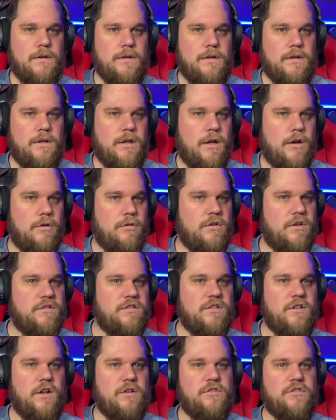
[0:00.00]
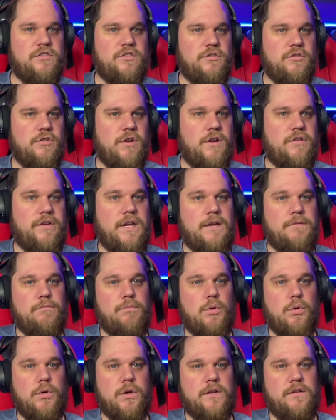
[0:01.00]
You know, does it not just directly
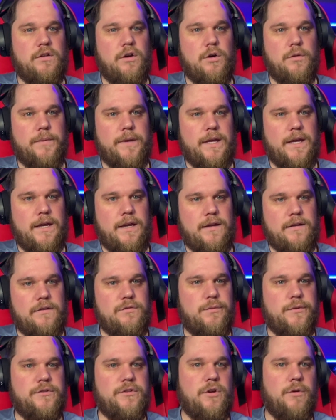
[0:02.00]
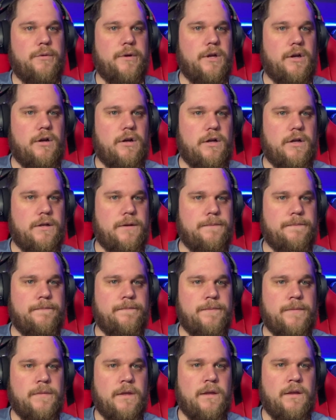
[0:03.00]
import into OBS? What's going on?
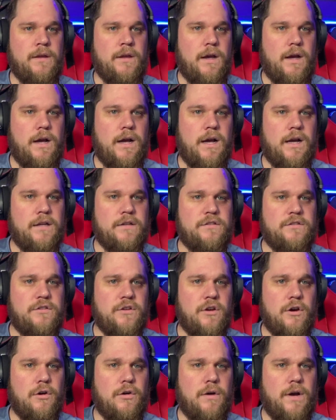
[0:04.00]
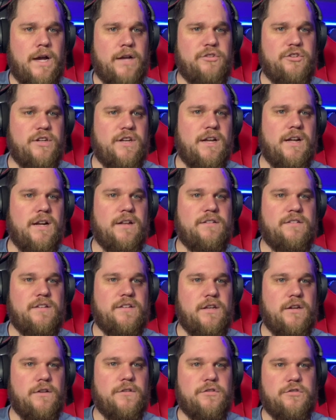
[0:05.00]
So as you can kind of
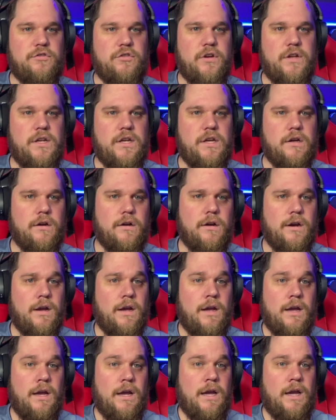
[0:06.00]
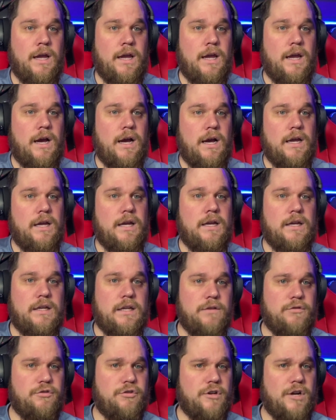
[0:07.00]
see on the screen here, it
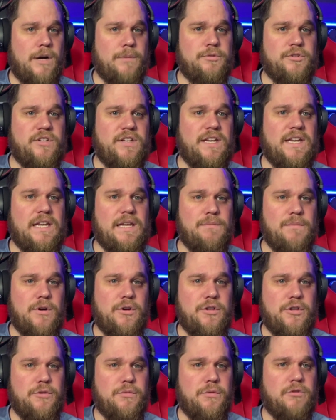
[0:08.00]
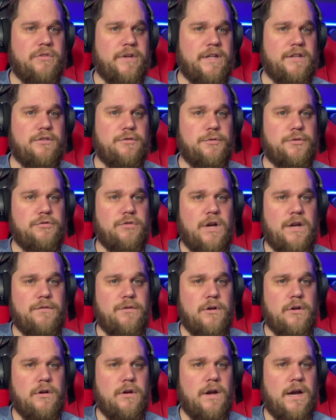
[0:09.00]
gives you an option to email you a link to a
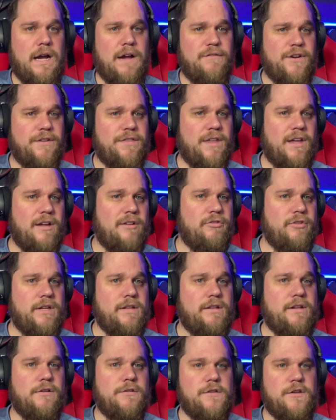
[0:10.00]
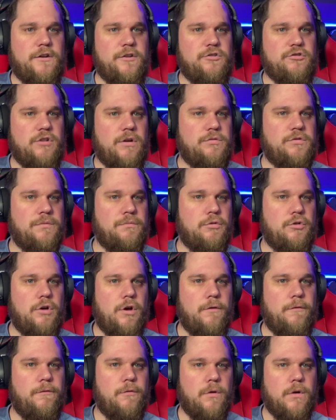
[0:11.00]
driver. I've that link down in the description
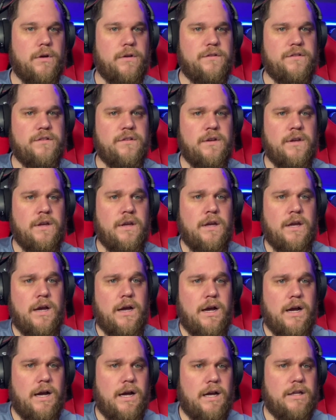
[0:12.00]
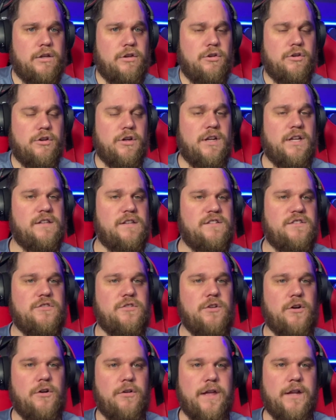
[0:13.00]
below for us. You're going to
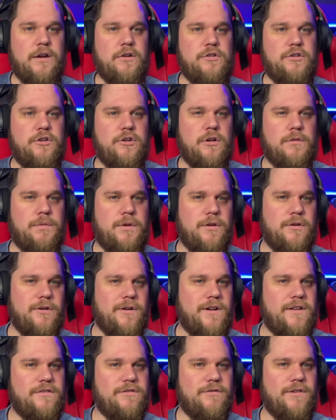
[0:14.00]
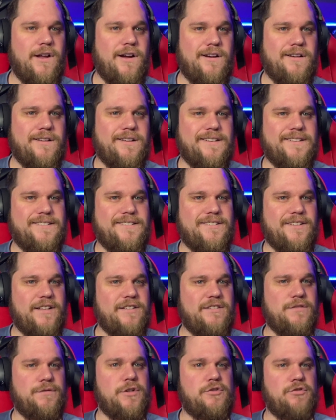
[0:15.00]
install that onto your computer, and it's
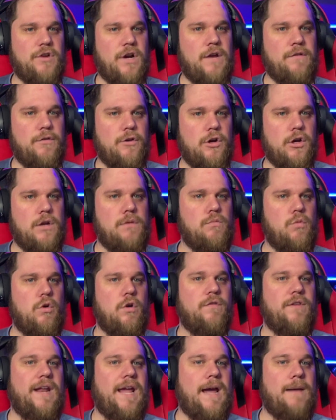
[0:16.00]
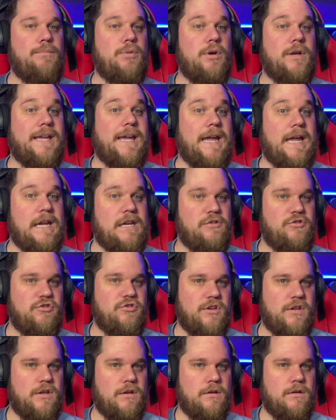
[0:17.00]
less of a driver and more of an
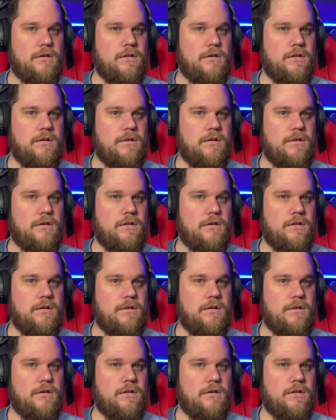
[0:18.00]
application.